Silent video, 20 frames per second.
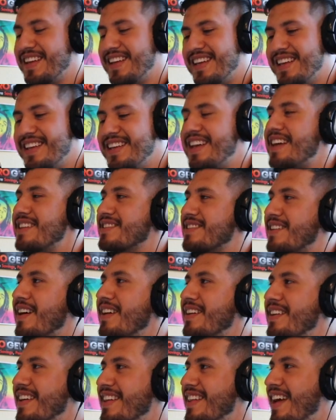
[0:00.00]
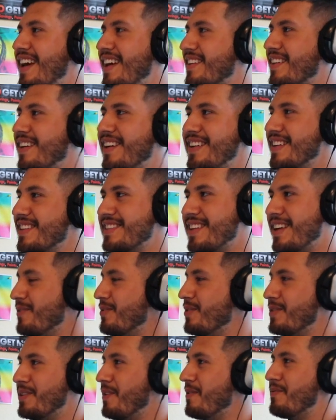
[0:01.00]
He asked Kanye that, and Kanye's like,
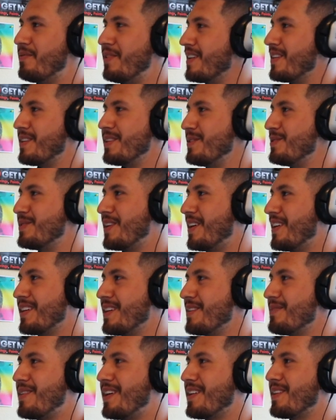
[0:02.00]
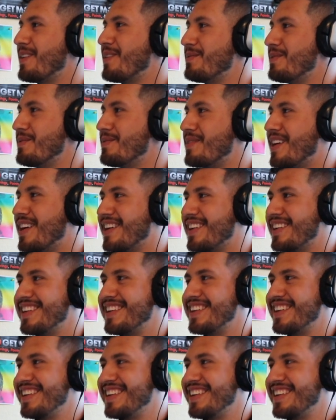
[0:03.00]
"What the fuck are you talking about, Kobe Bryant?"